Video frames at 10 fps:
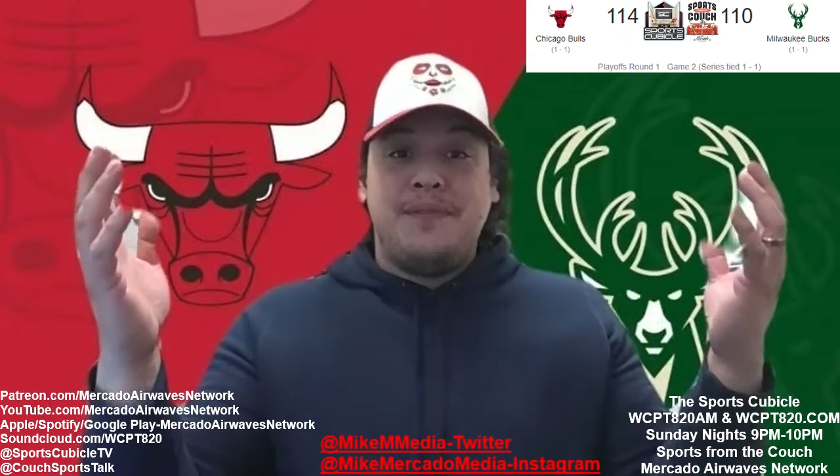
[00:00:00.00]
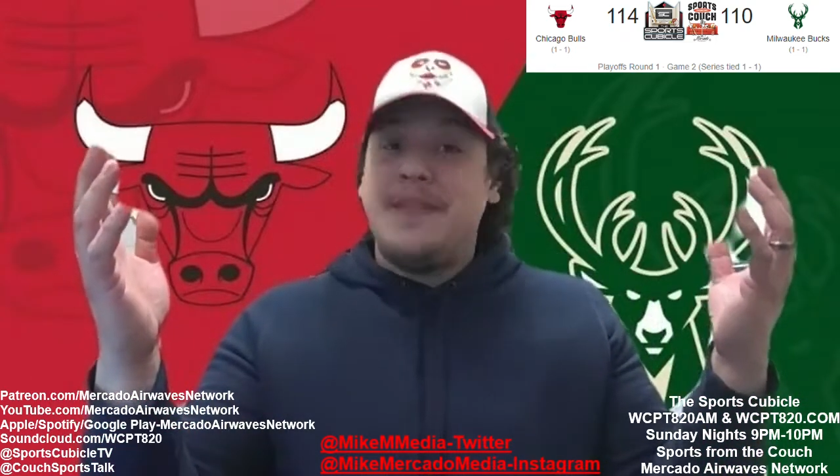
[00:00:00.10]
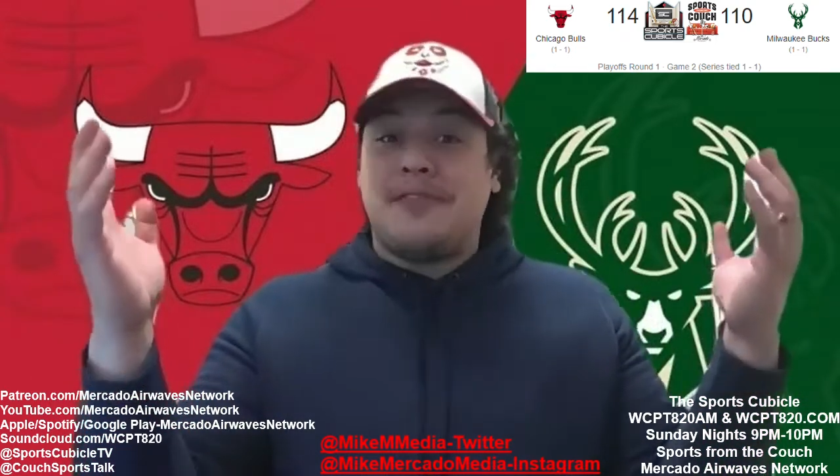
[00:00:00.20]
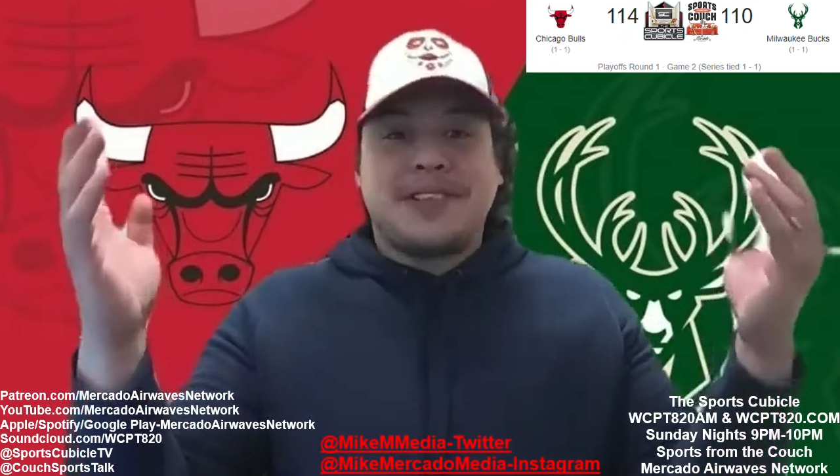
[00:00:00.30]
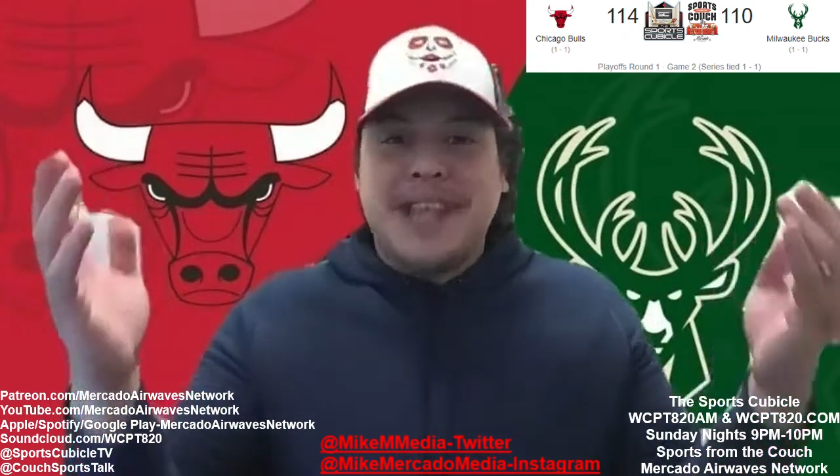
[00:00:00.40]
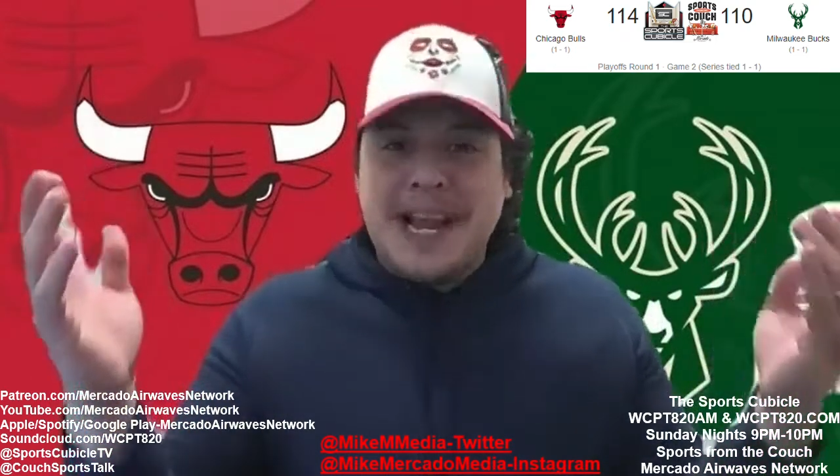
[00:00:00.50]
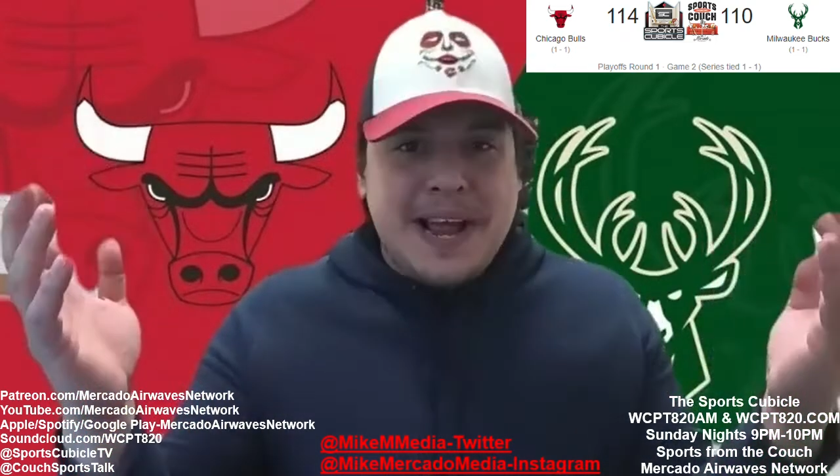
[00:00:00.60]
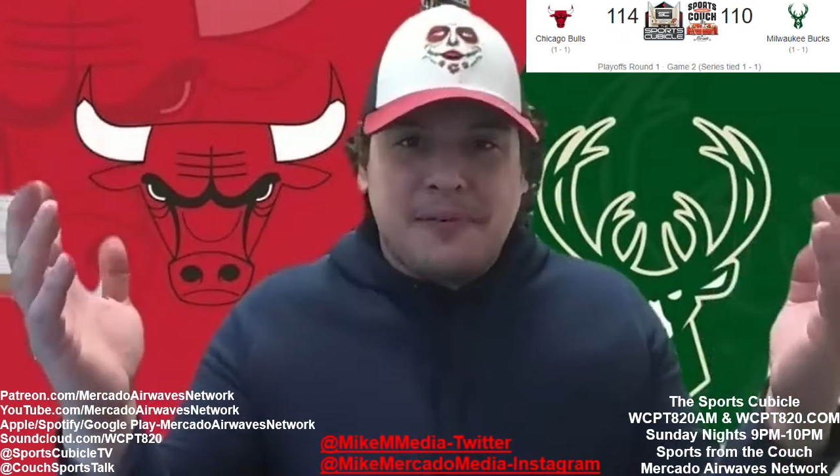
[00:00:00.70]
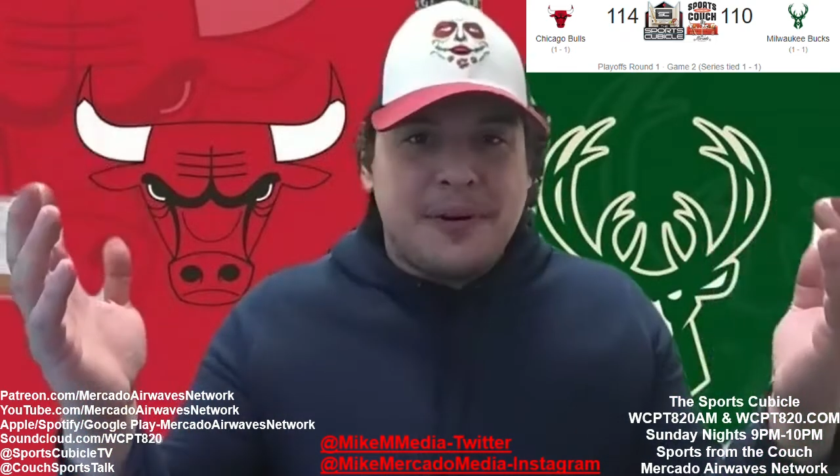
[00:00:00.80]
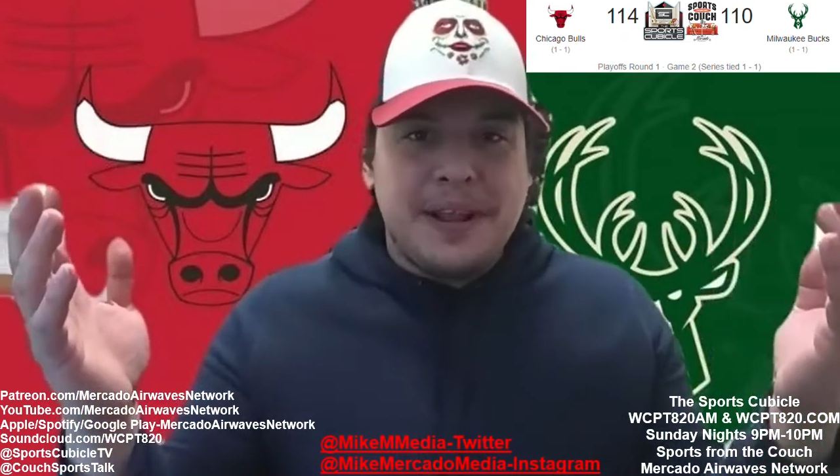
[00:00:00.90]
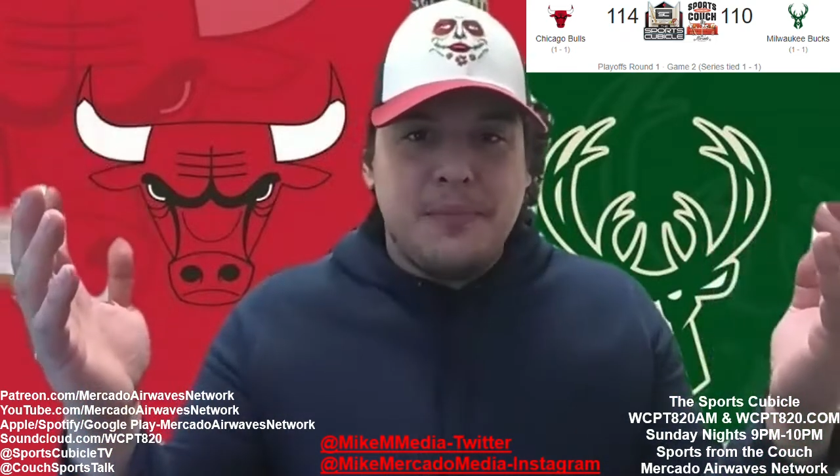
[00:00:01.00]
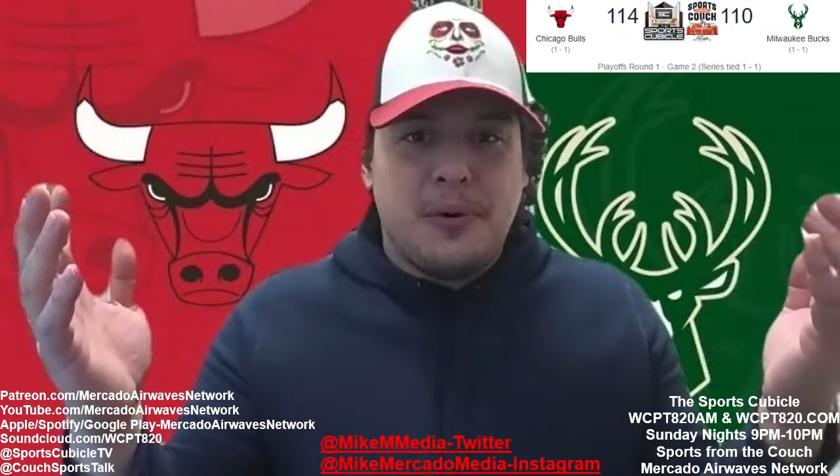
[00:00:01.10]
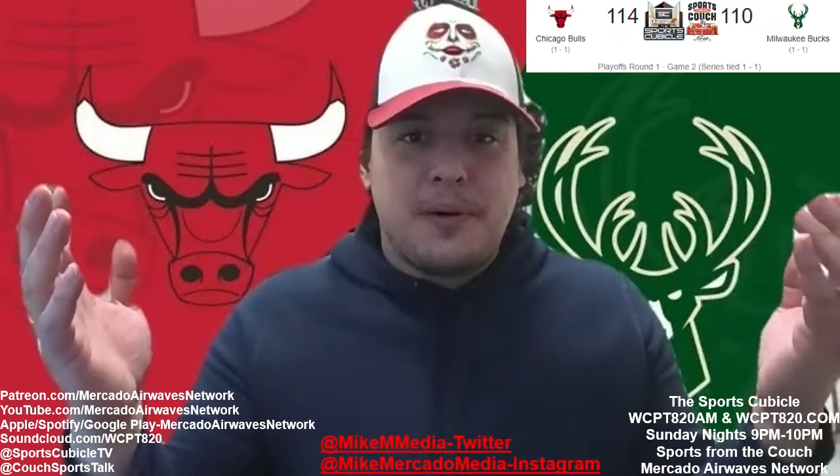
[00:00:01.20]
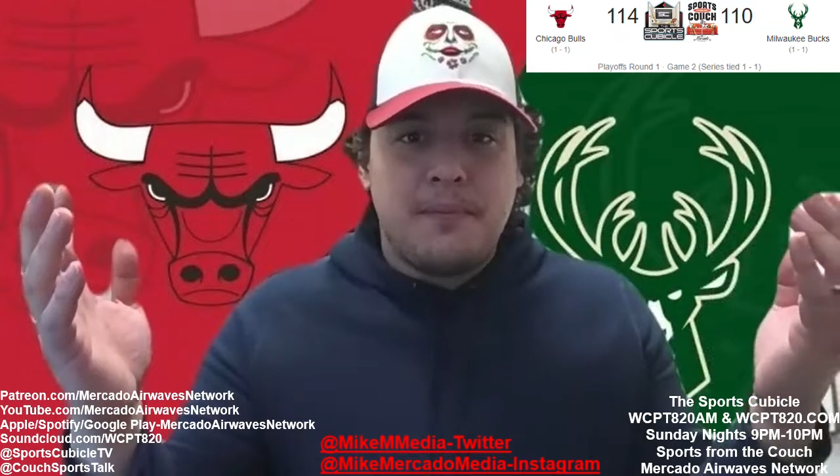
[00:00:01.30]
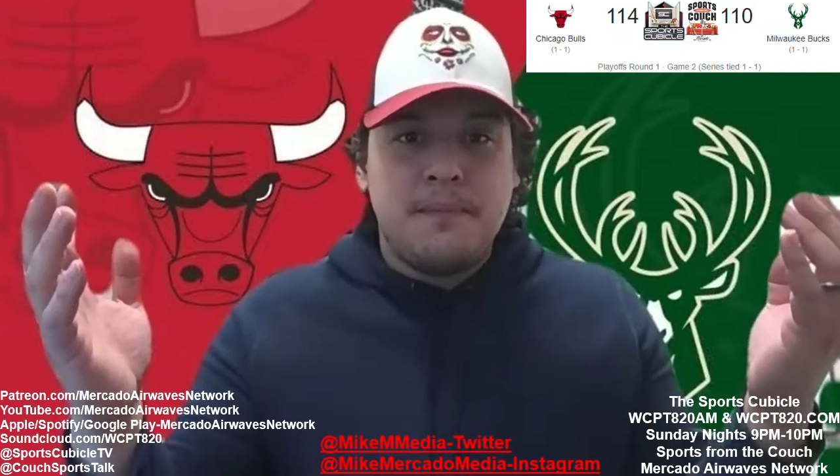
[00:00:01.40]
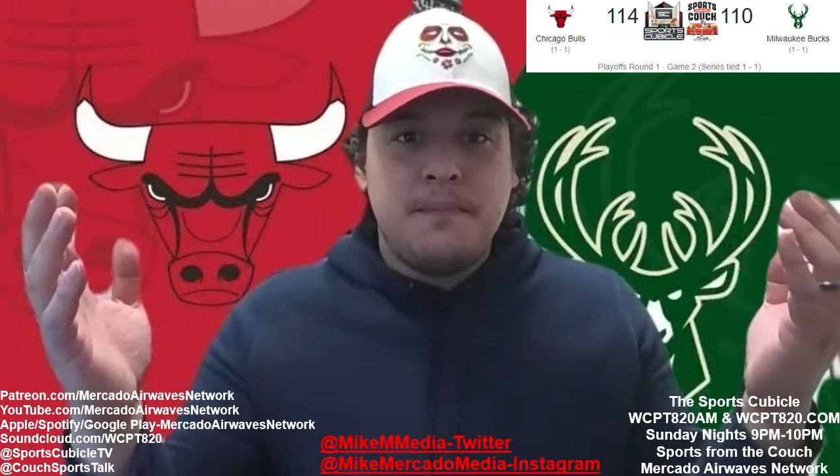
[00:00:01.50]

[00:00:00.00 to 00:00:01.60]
Never say never anymore.